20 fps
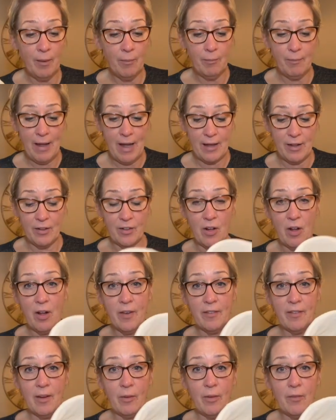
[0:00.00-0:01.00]

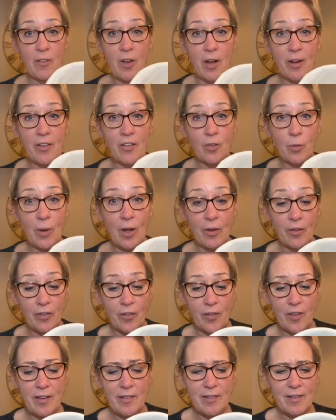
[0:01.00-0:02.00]
bannetons that we've got as well. So
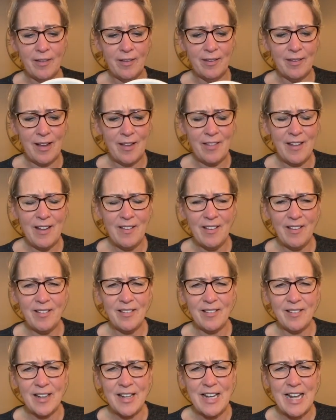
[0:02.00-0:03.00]
this is, I think this
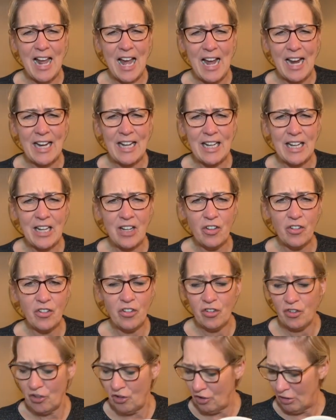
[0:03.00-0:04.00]
is a
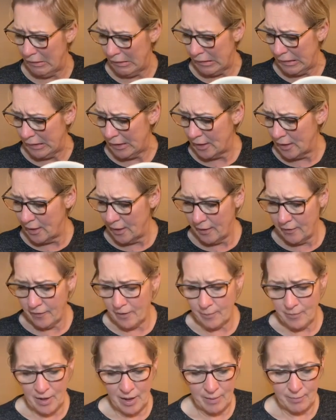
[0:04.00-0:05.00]
9-inch, if
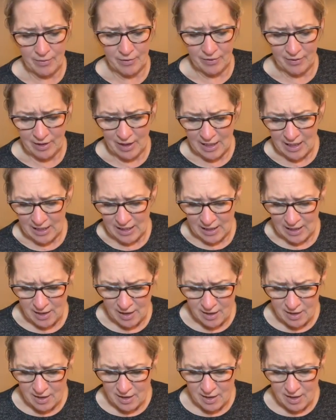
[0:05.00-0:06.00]
I'm not
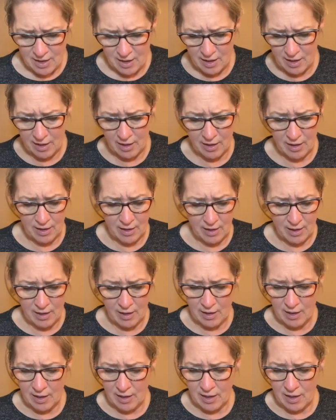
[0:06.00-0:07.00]
mistaken.
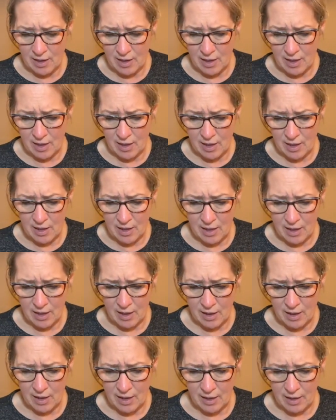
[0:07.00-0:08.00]

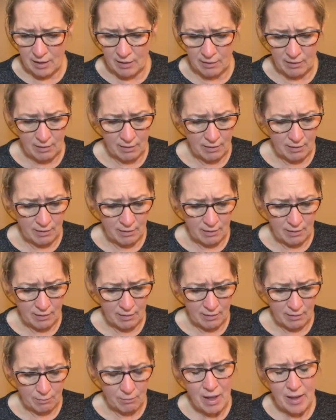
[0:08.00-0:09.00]
Yeah,
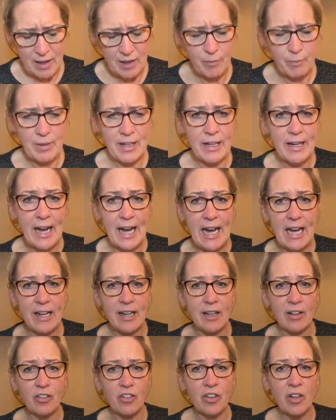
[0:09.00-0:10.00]
might even be an
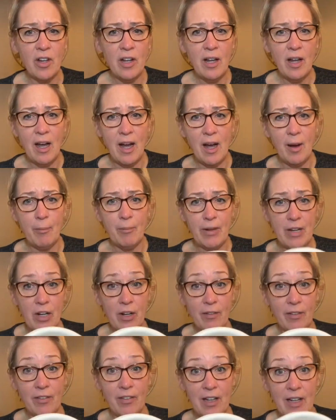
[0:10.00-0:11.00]
8-inch, but you can
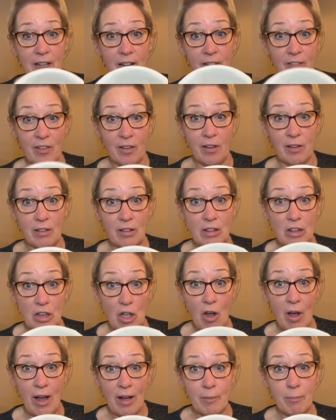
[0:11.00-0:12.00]
see it's a
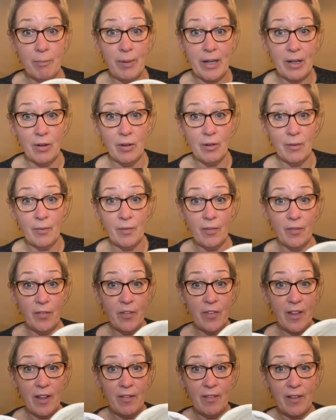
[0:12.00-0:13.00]
lot bigger
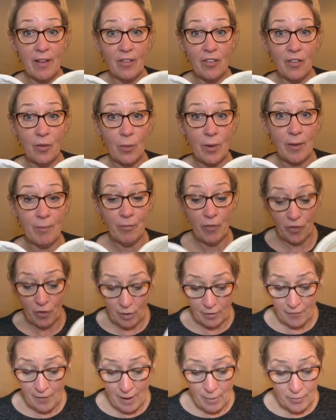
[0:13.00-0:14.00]
than this one. So
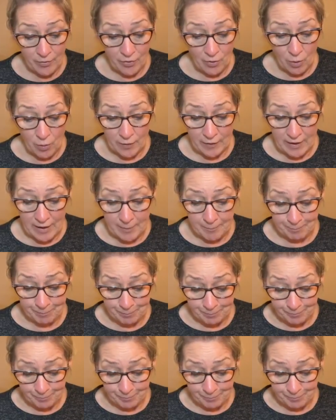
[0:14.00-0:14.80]
if I was only